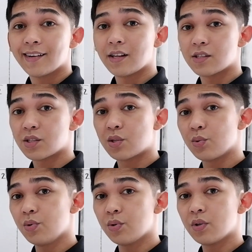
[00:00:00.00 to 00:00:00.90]
That is
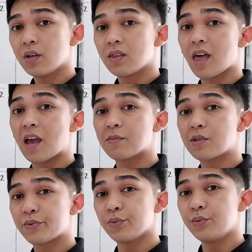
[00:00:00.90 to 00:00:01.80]
2
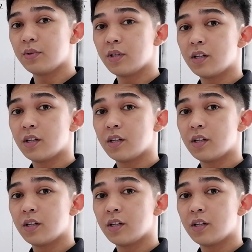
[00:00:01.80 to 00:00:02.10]
times 2